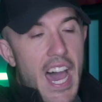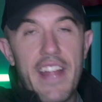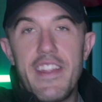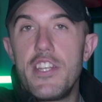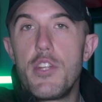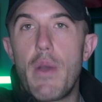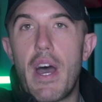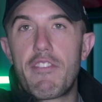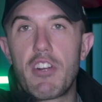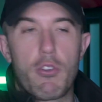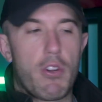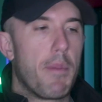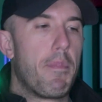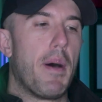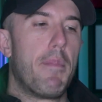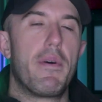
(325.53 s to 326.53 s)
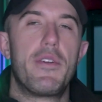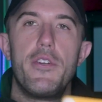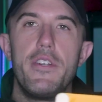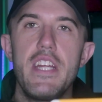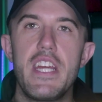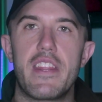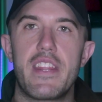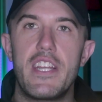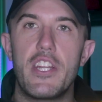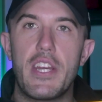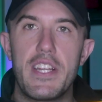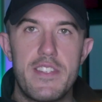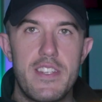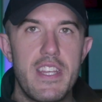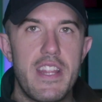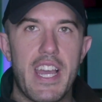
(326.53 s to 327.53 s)
and then you have a grip up underneath, and you
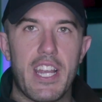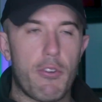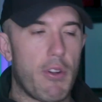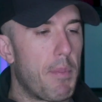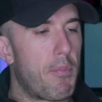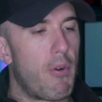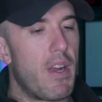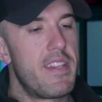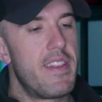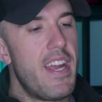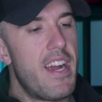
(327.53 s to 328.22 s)
can see that grip right